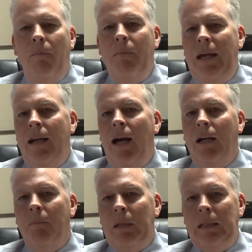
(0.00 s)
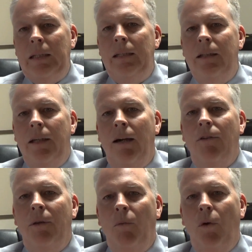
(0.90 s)
may not completely
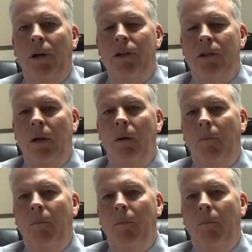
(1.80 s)
cover the mortgage.